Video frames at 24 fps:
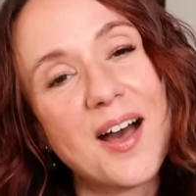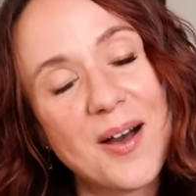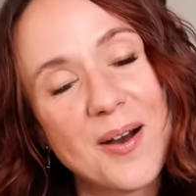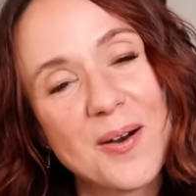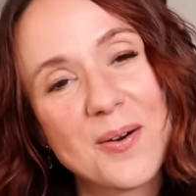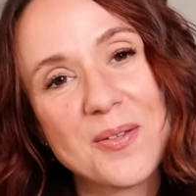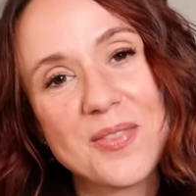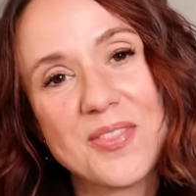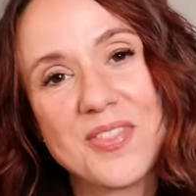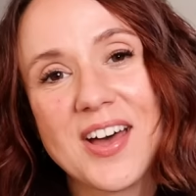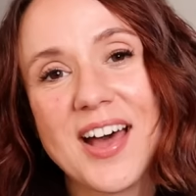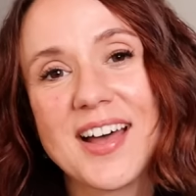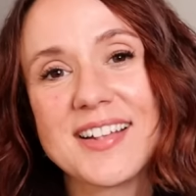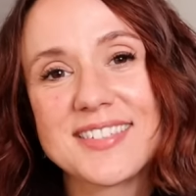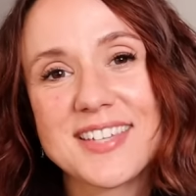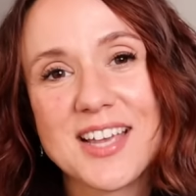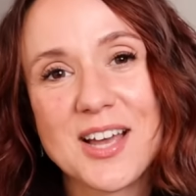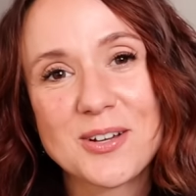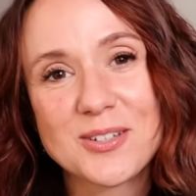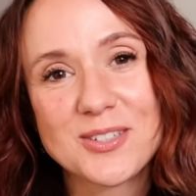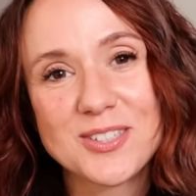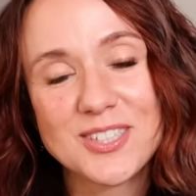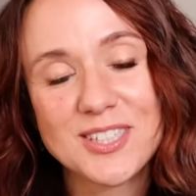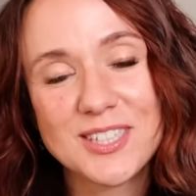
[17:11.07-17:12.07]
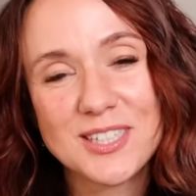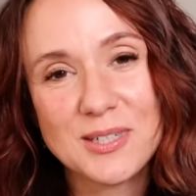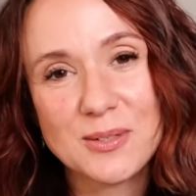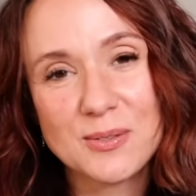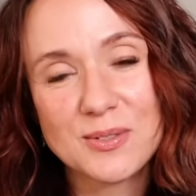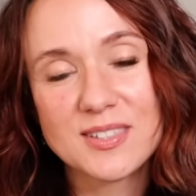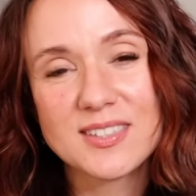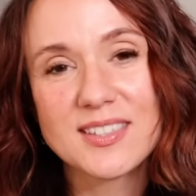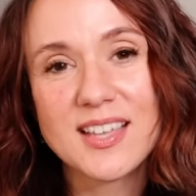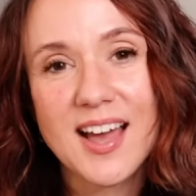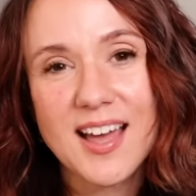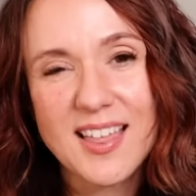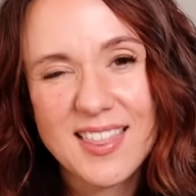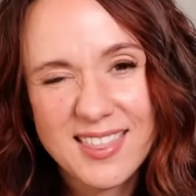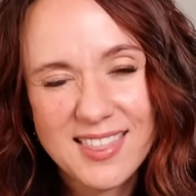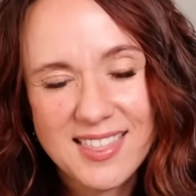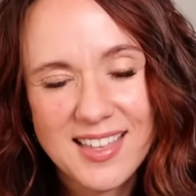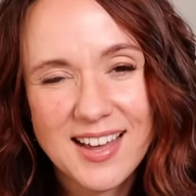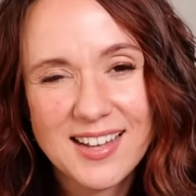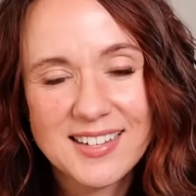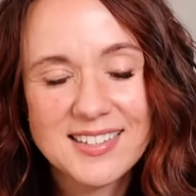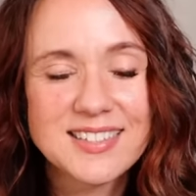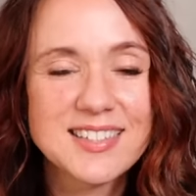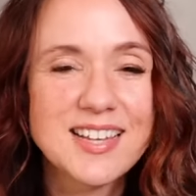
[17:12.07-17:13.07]
oh, that's how she used that.
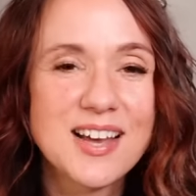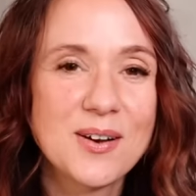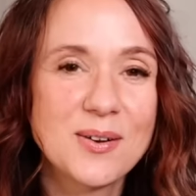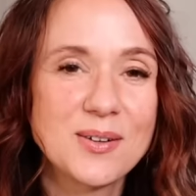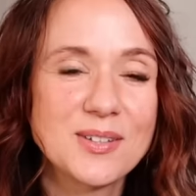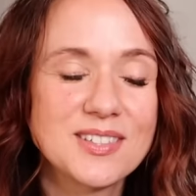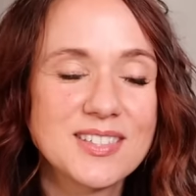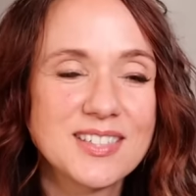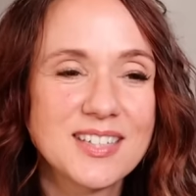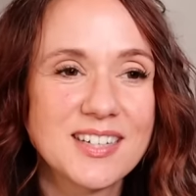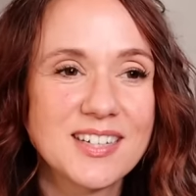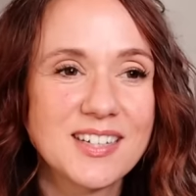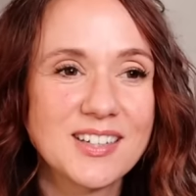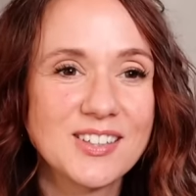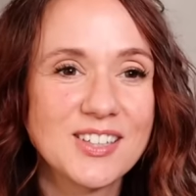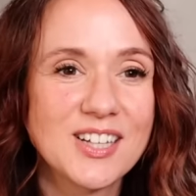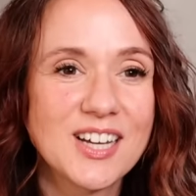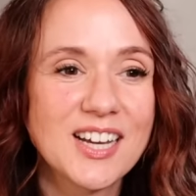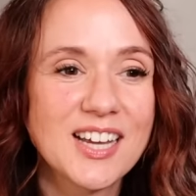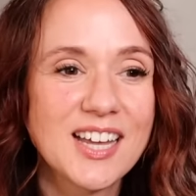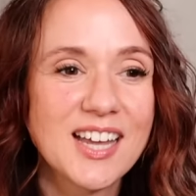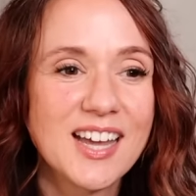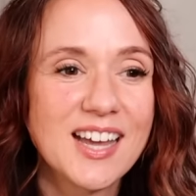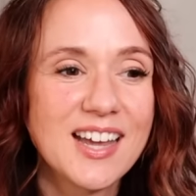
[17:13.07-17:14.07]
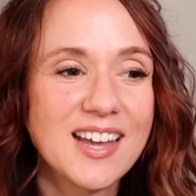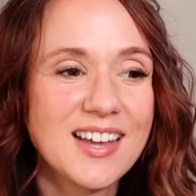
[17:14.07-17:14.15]
That's how it's gonna look.